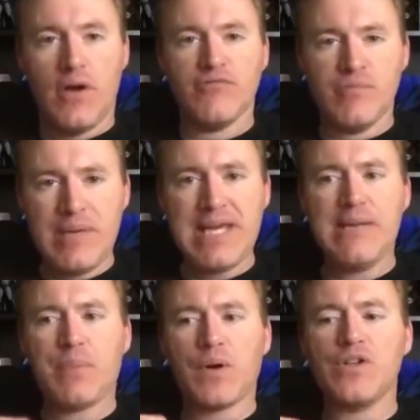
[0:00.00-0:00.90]
of
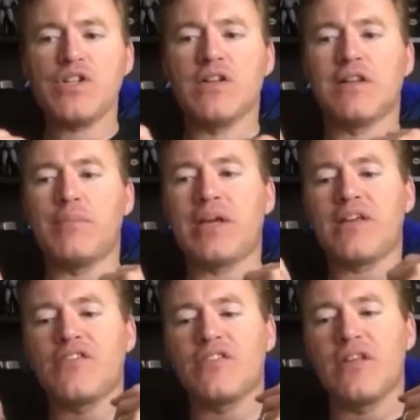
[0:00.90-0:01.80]
me personally,
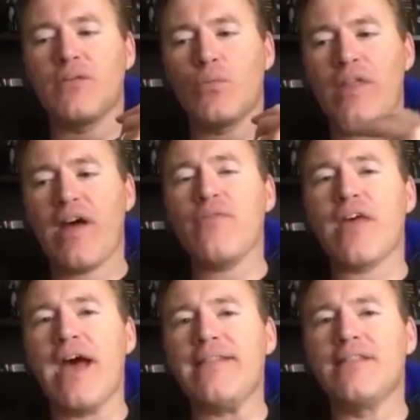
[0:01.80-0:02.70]
because
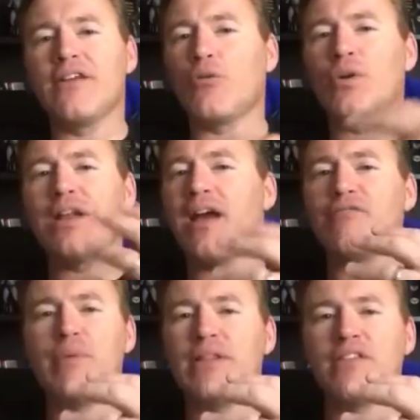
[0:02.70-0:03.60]
without that, there would not
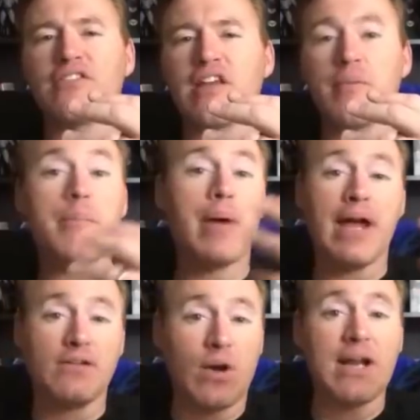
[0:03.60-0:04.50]
have been the same
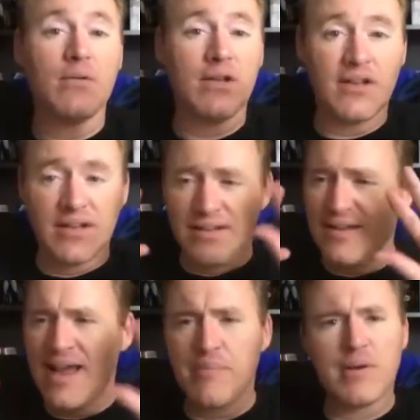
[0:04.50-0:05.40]
impact, right? It, it
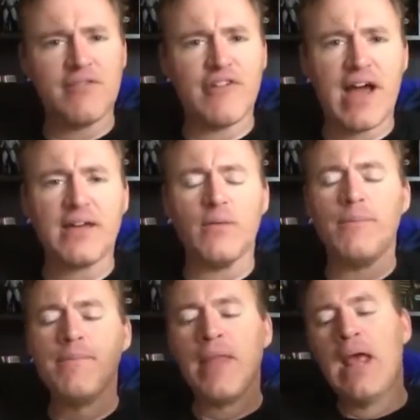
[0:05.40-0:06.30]
didn't happen in a vacuum.
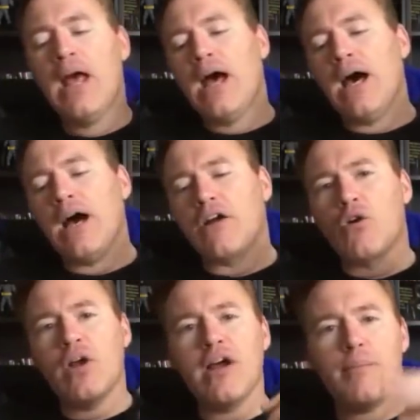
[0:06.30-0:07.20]
Uh,
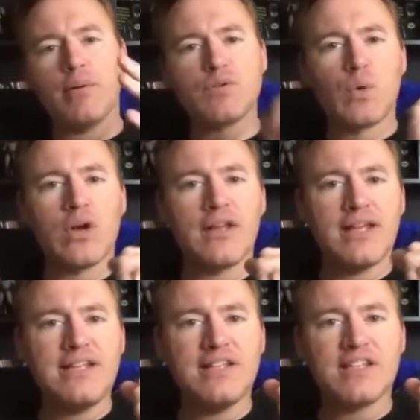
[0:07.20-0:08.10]
growing up, I was born in
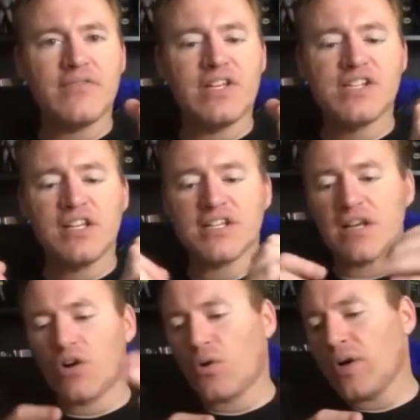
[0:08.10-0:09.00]
nineteen
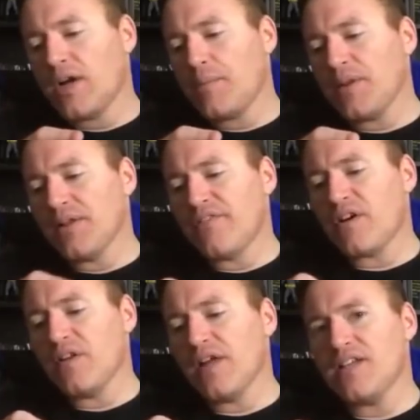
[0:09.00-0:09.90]
seventy-six, and growing up in the
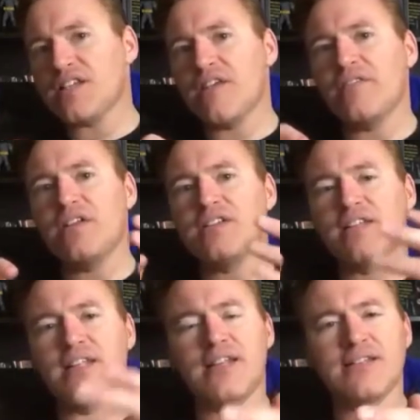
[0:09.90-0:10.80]
very late
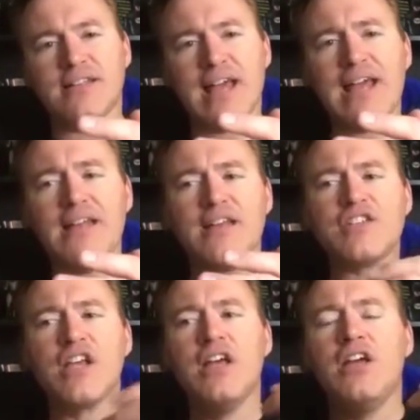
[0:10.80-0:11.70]
seventies and then into the
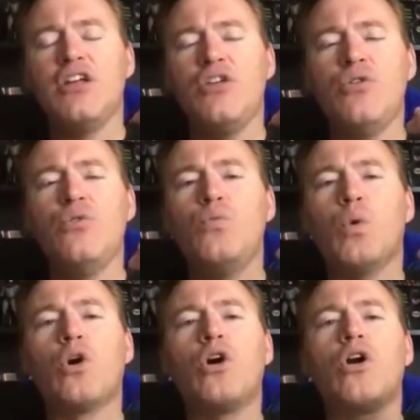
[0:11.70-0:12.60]
eighties, you
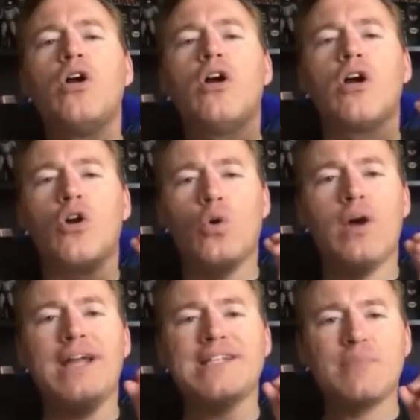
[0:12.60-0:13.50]
were
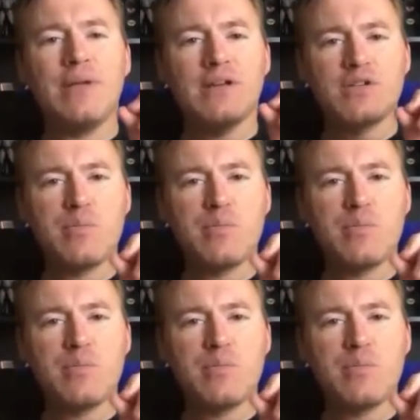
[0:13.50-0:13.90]
going to be